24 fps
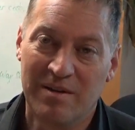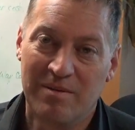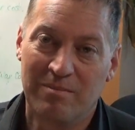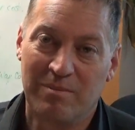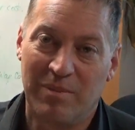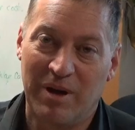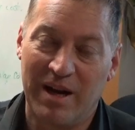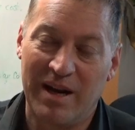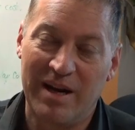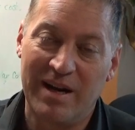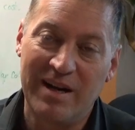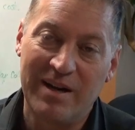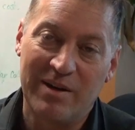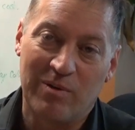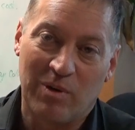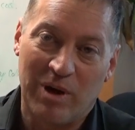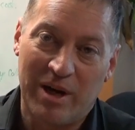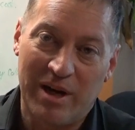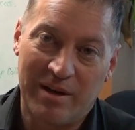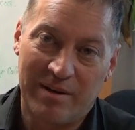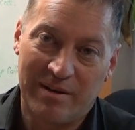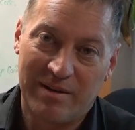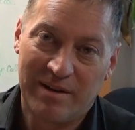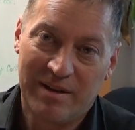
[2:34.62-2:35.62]
But at any
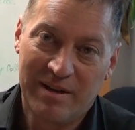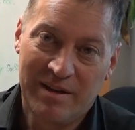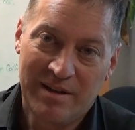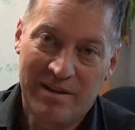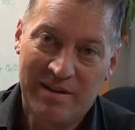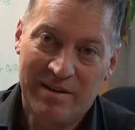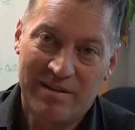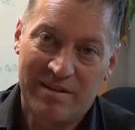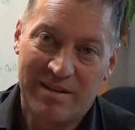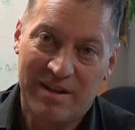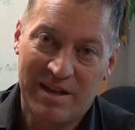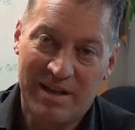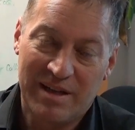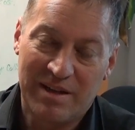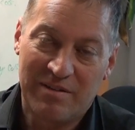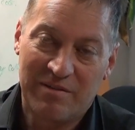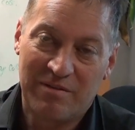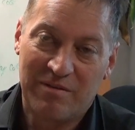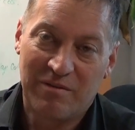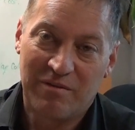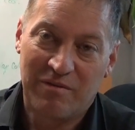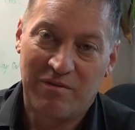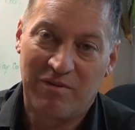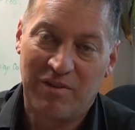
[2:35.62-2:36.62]
rate,
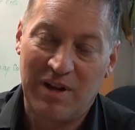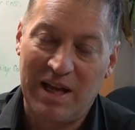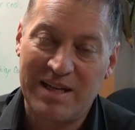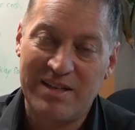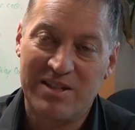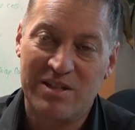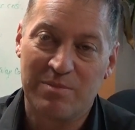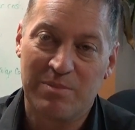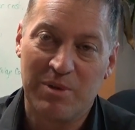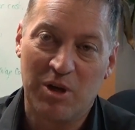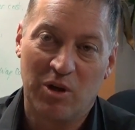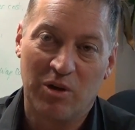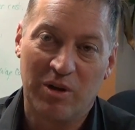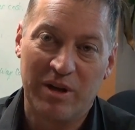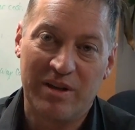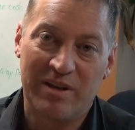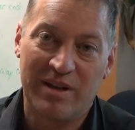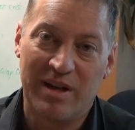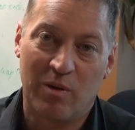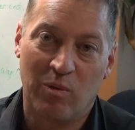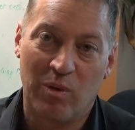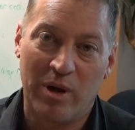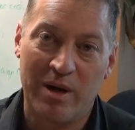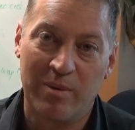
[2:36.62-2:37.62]
the flexibility
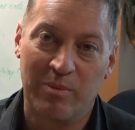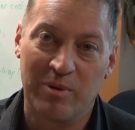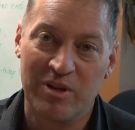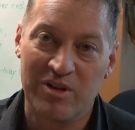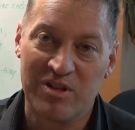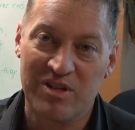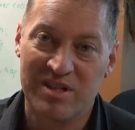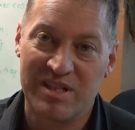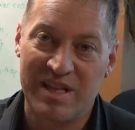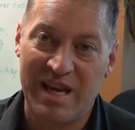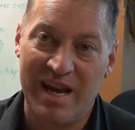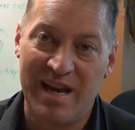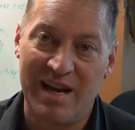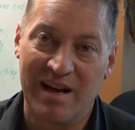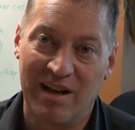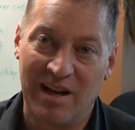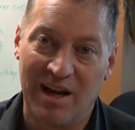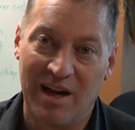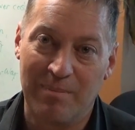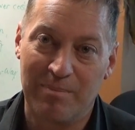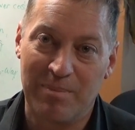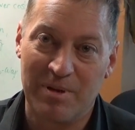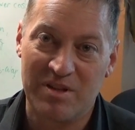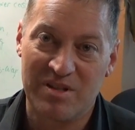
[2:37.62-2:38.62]
that we're able to scale
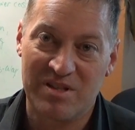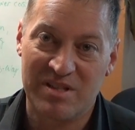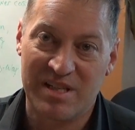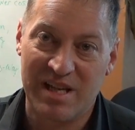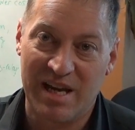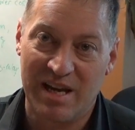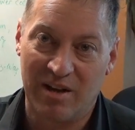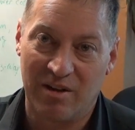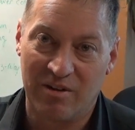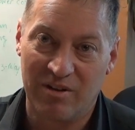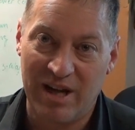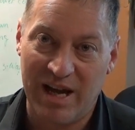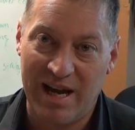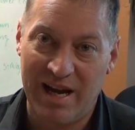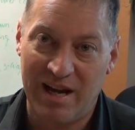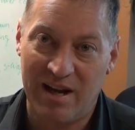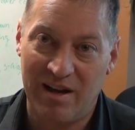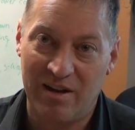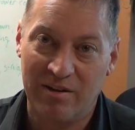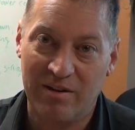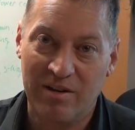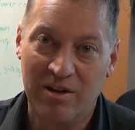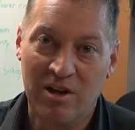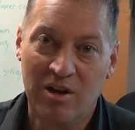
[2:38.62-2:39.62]
up and scale
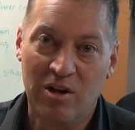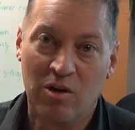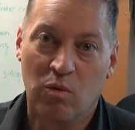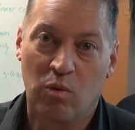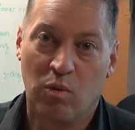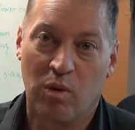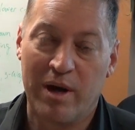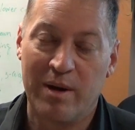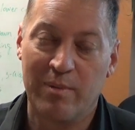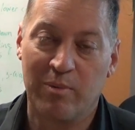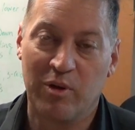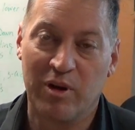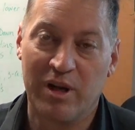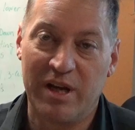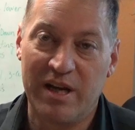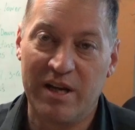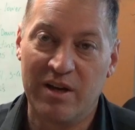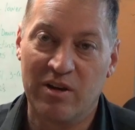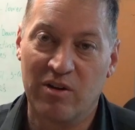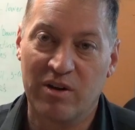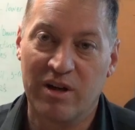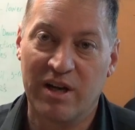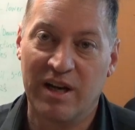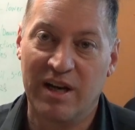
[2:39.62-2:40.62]
down, we're able to
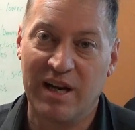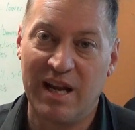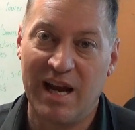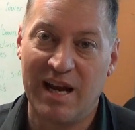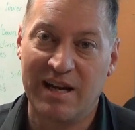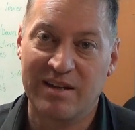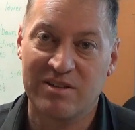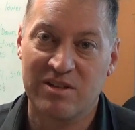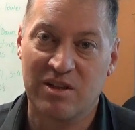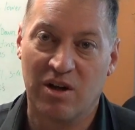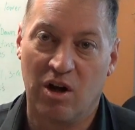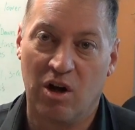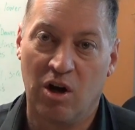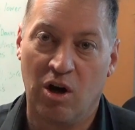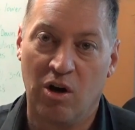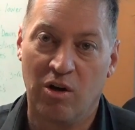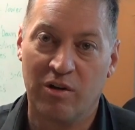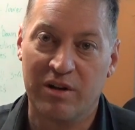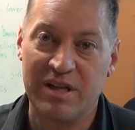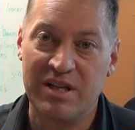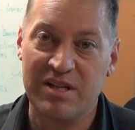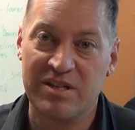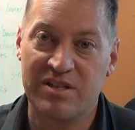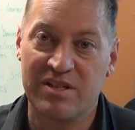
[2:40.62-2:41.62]
interconnect
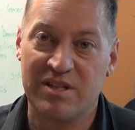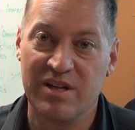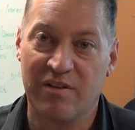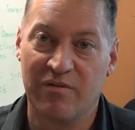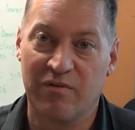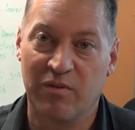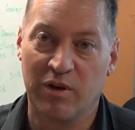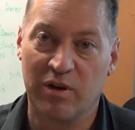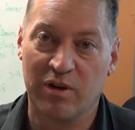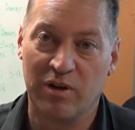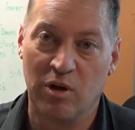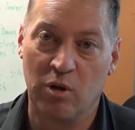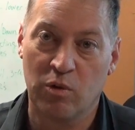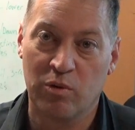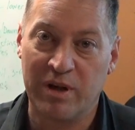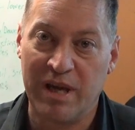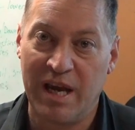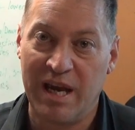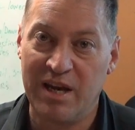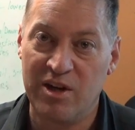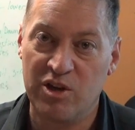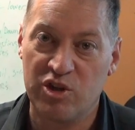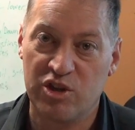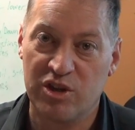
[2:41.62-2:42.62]
all these different
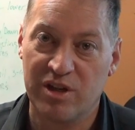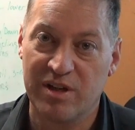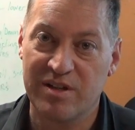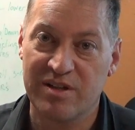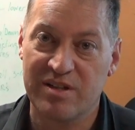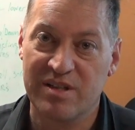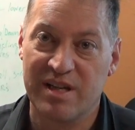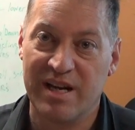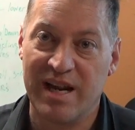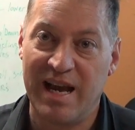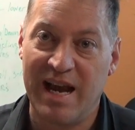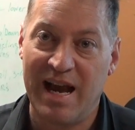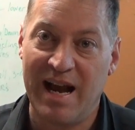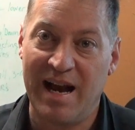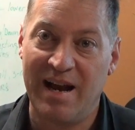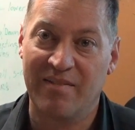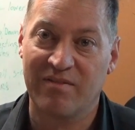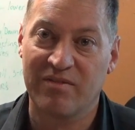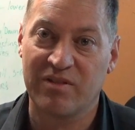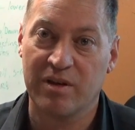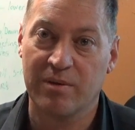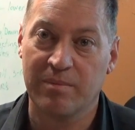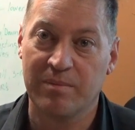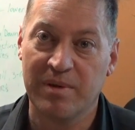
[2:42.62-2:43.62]
locations and
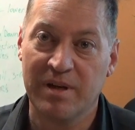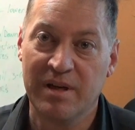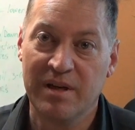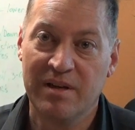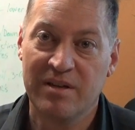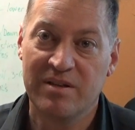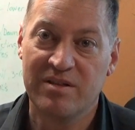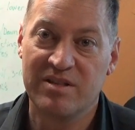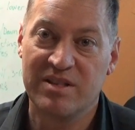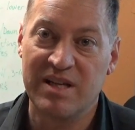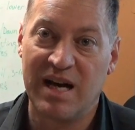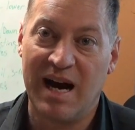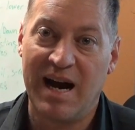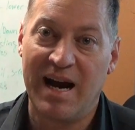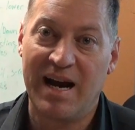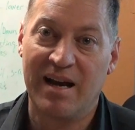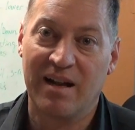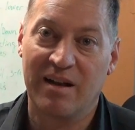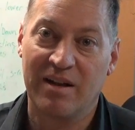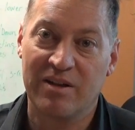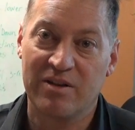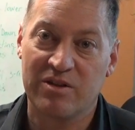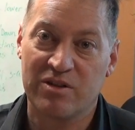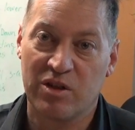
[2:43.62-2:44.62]
have them
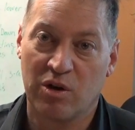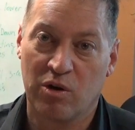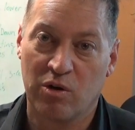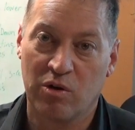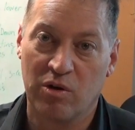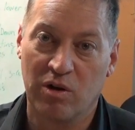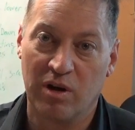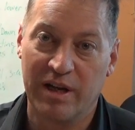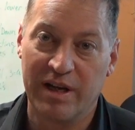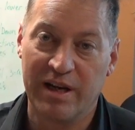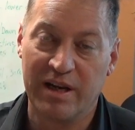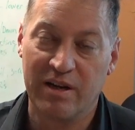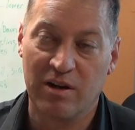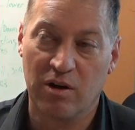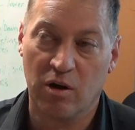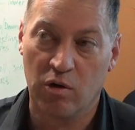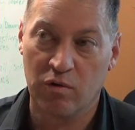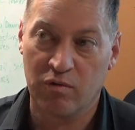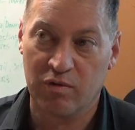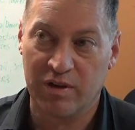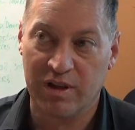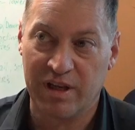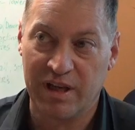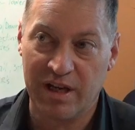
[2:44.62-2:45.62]
dial internally
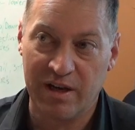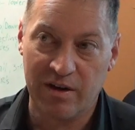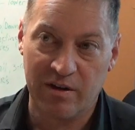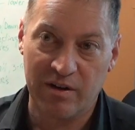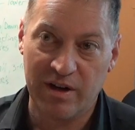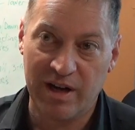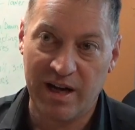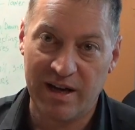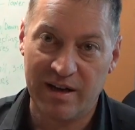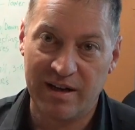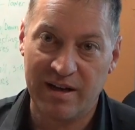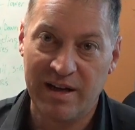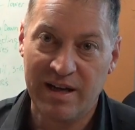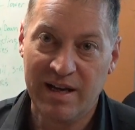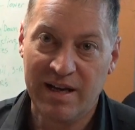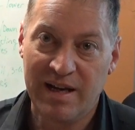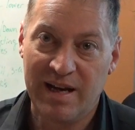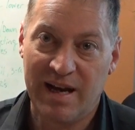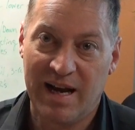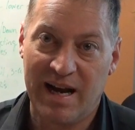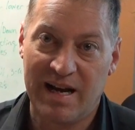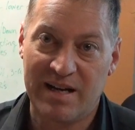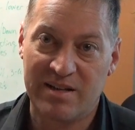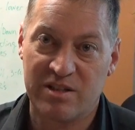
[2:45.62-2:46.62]
over the internet
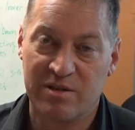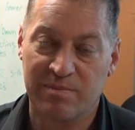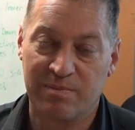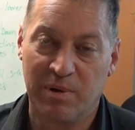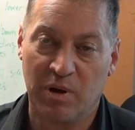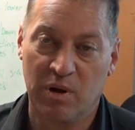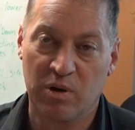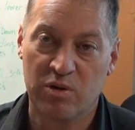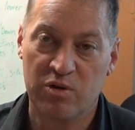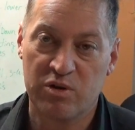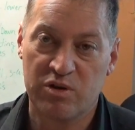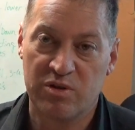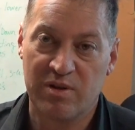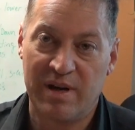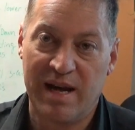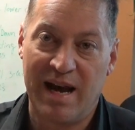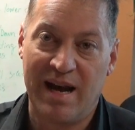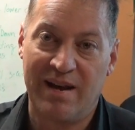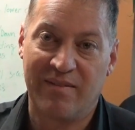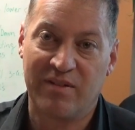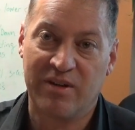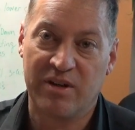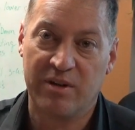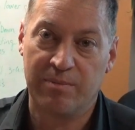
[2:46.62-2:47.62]
as opposed to
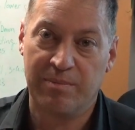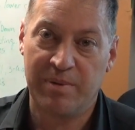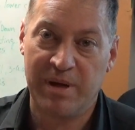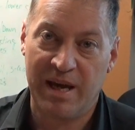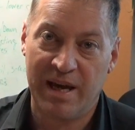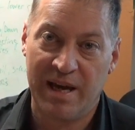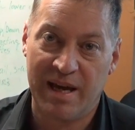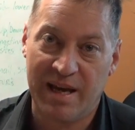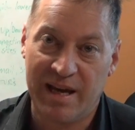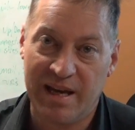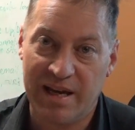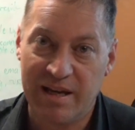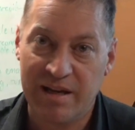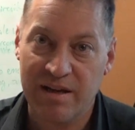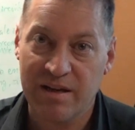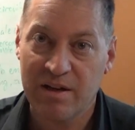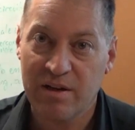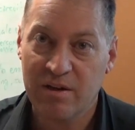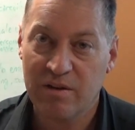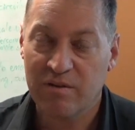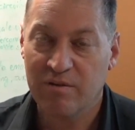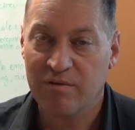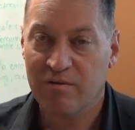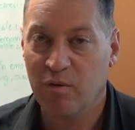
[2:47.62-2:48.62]
having to pay
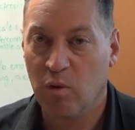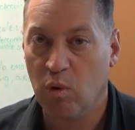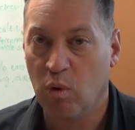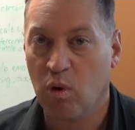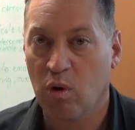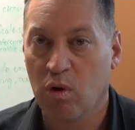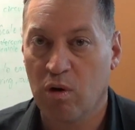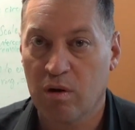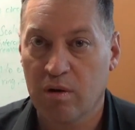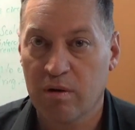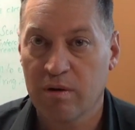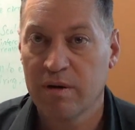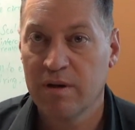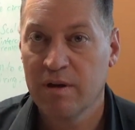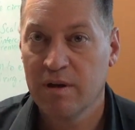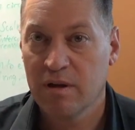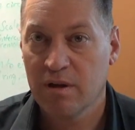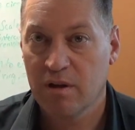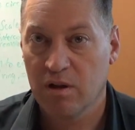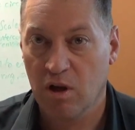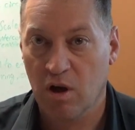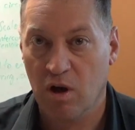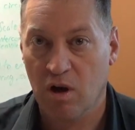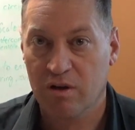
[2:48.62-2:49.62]
for
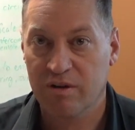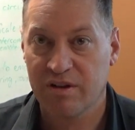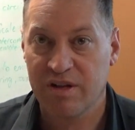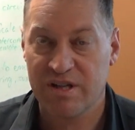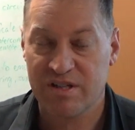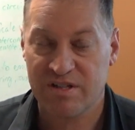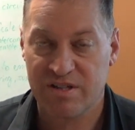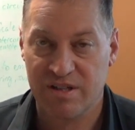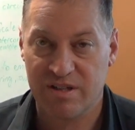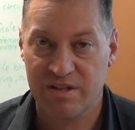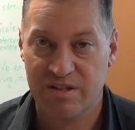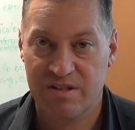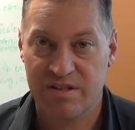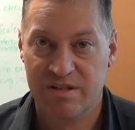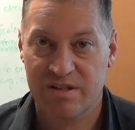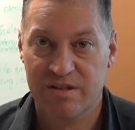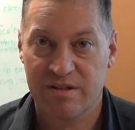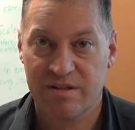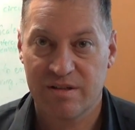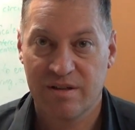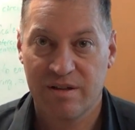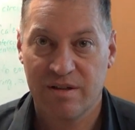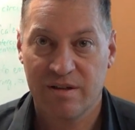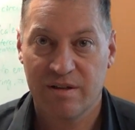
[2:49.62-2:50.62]
long
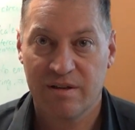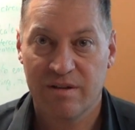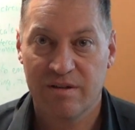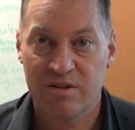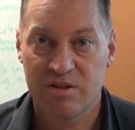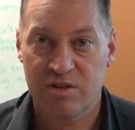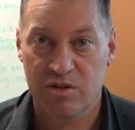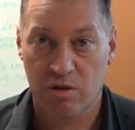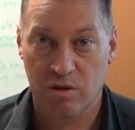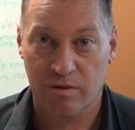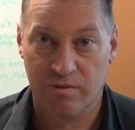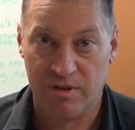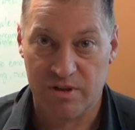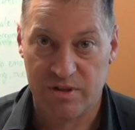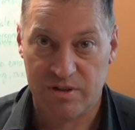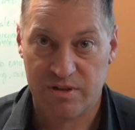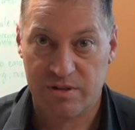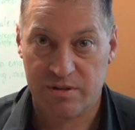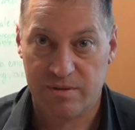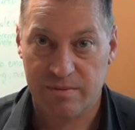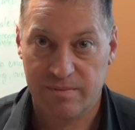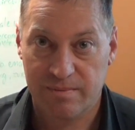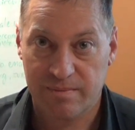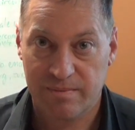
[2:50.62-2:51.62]
distance
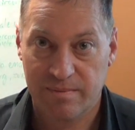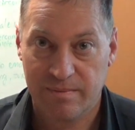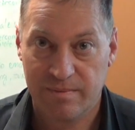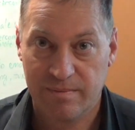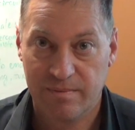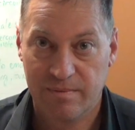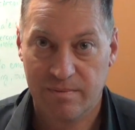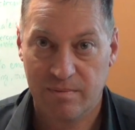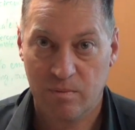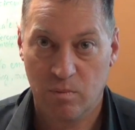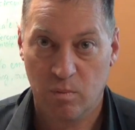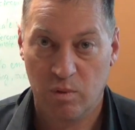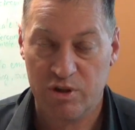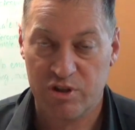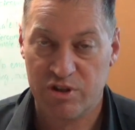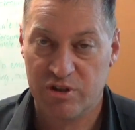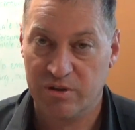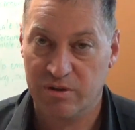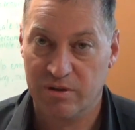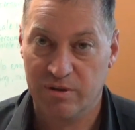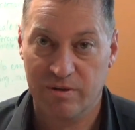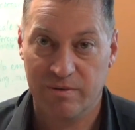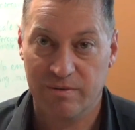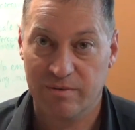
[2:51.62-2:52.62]
service, which
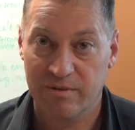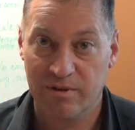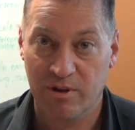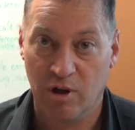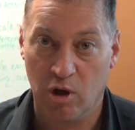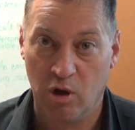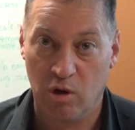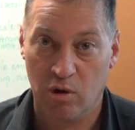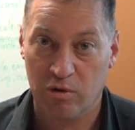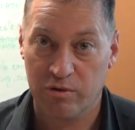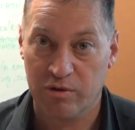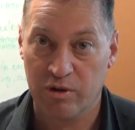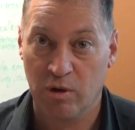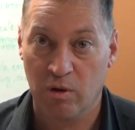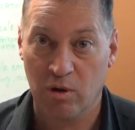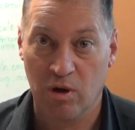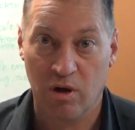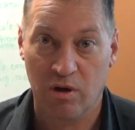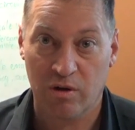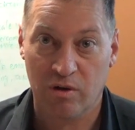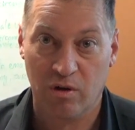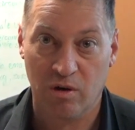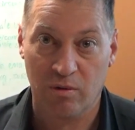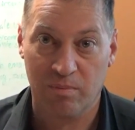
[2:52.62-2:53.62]
no
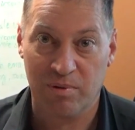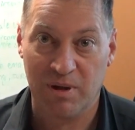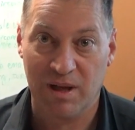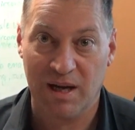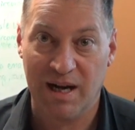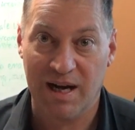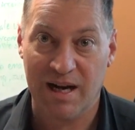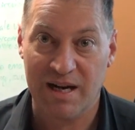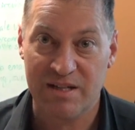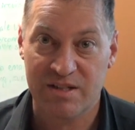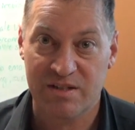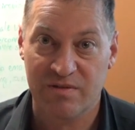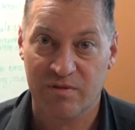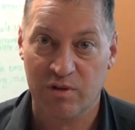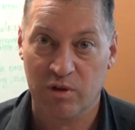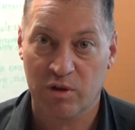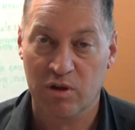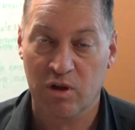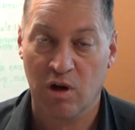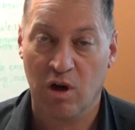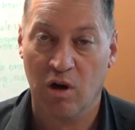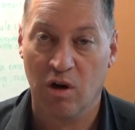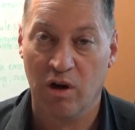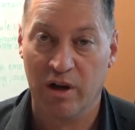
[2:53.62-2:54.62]
longer applies if they're
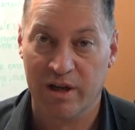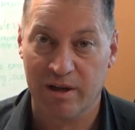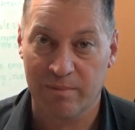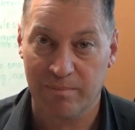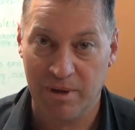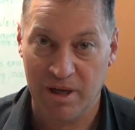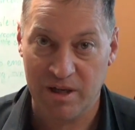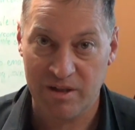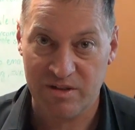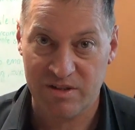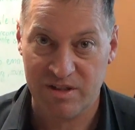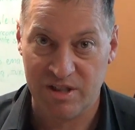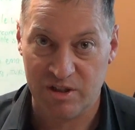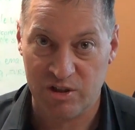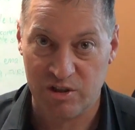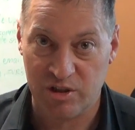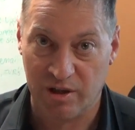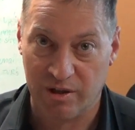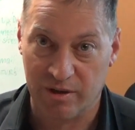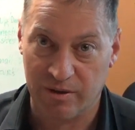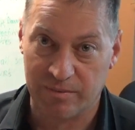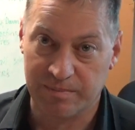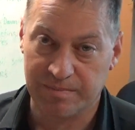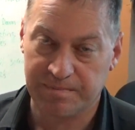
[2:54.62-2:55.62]
calling amongst each
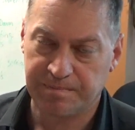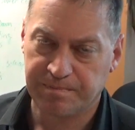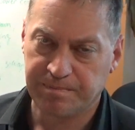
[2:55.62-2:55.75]
other.